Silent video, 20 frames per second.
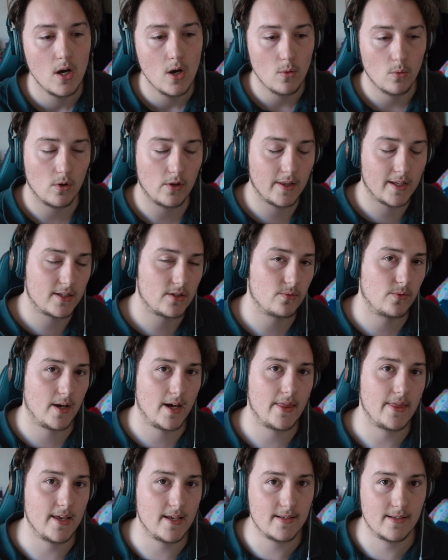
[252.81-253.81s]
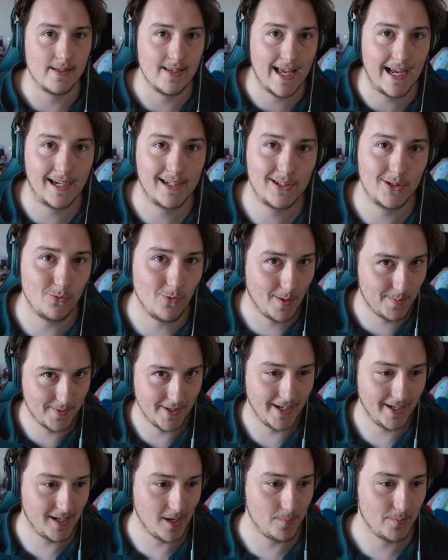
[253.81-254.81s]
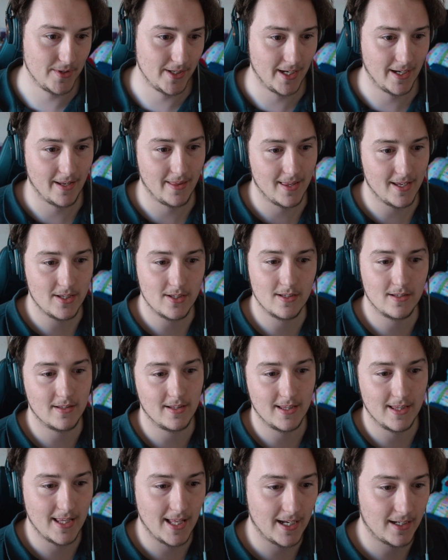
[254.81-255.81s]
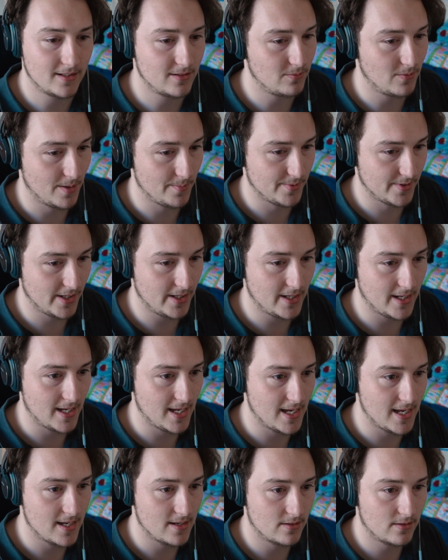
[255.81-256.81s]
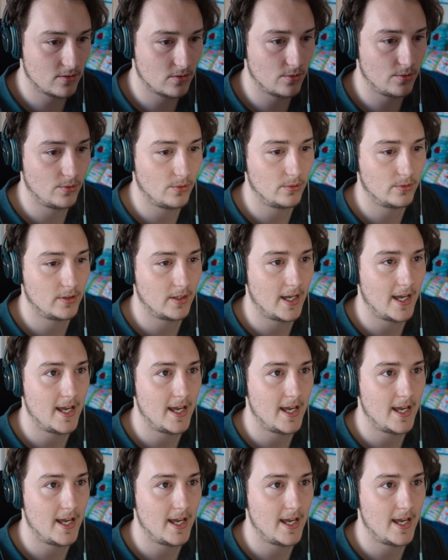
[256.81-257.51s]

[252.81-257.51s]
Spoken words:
Well, that's where this next website comes in. This next website is called